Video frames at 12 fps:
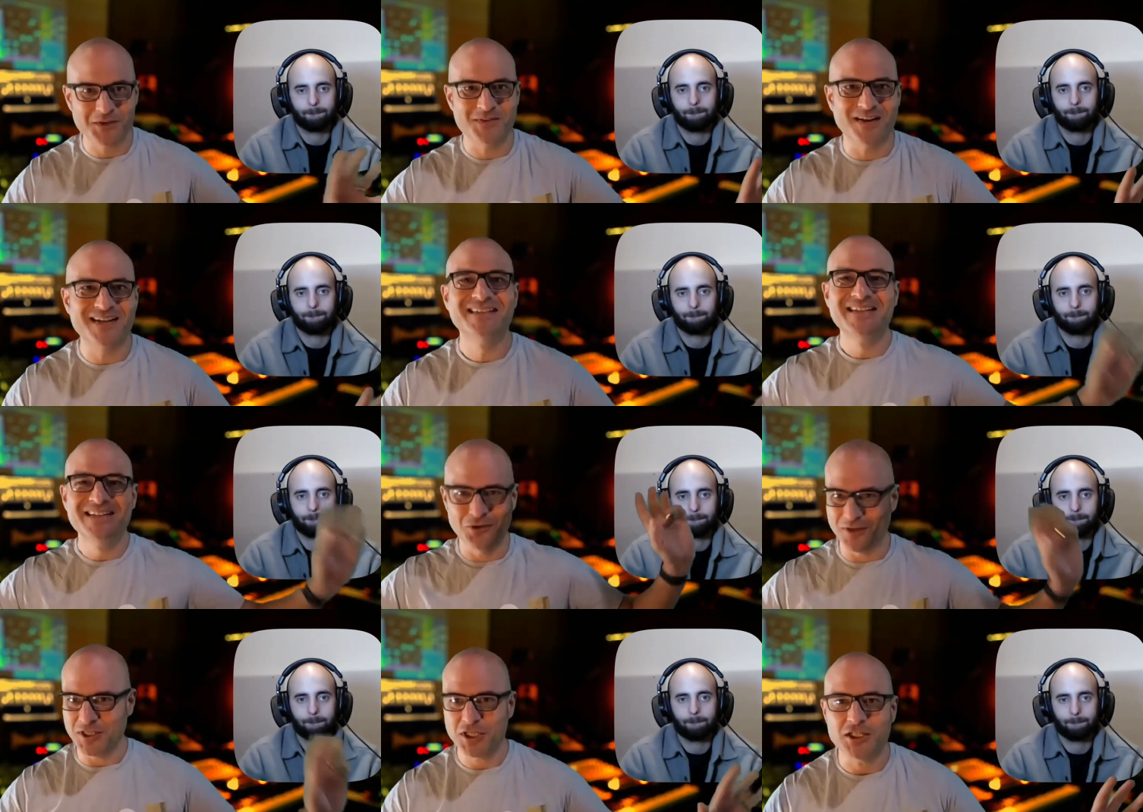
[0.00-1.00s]
Speaker 1: right, or
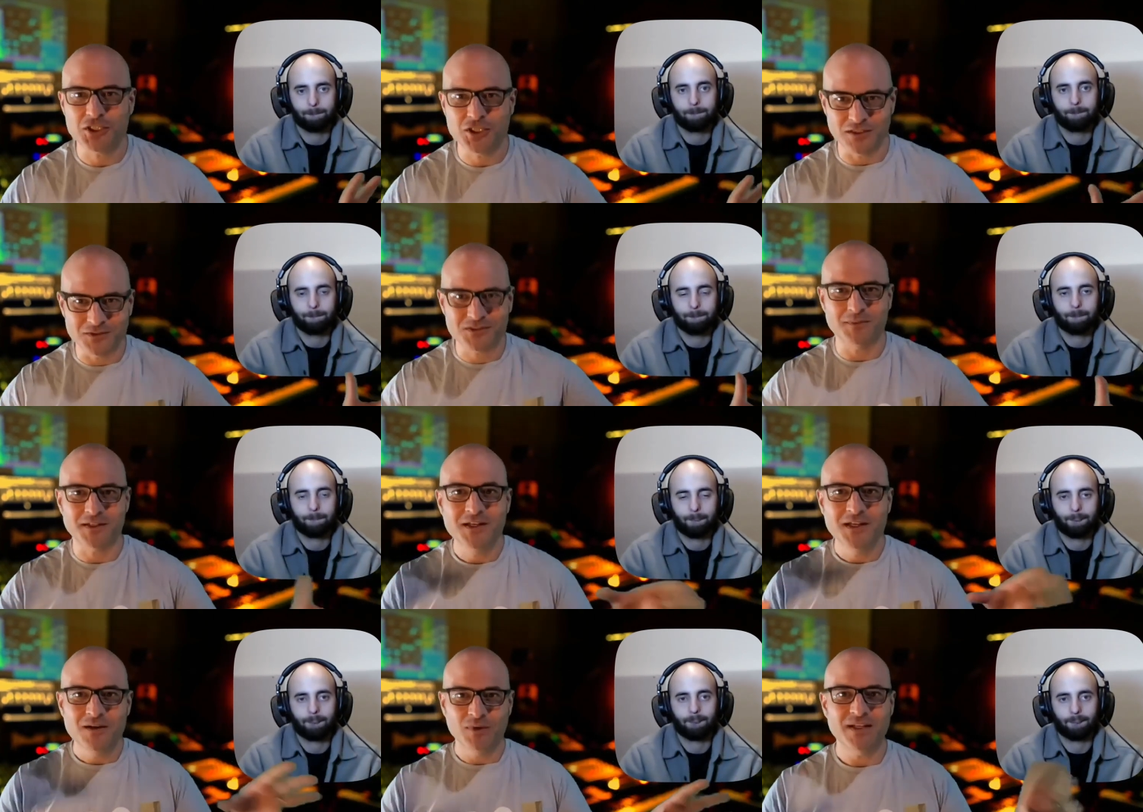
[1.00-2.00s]
in your kitchen or something,
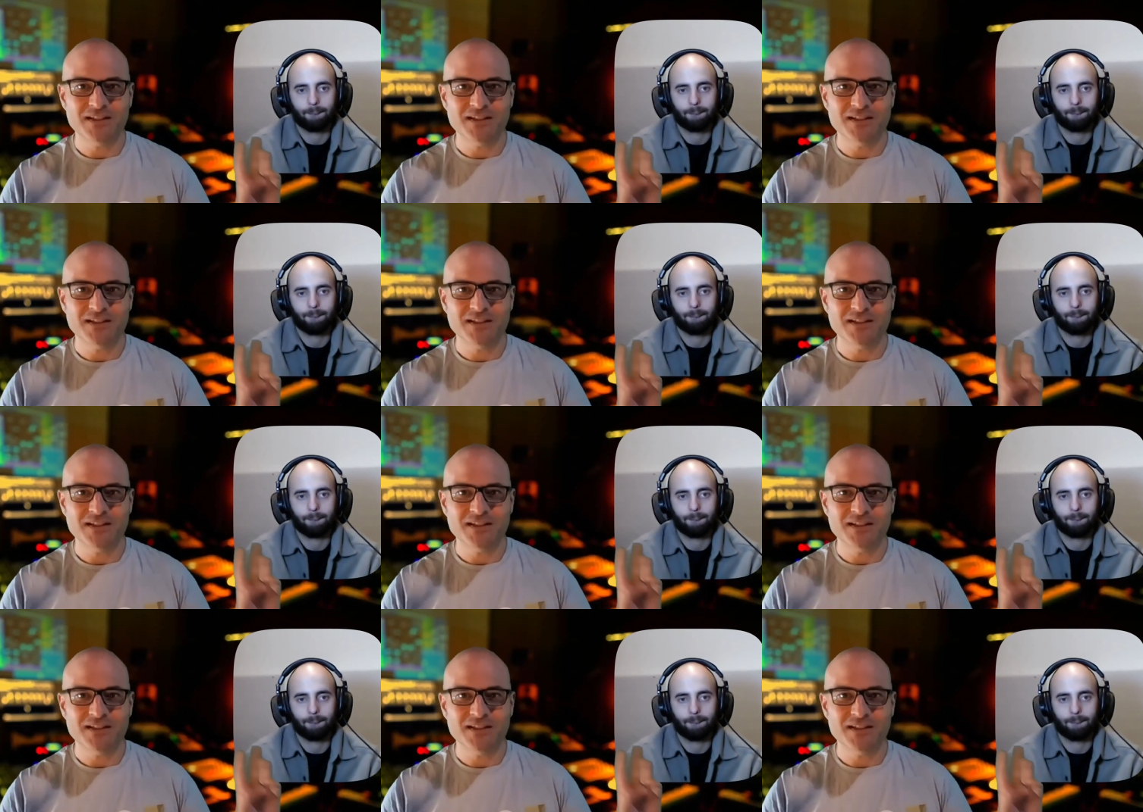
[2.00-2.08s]
but let's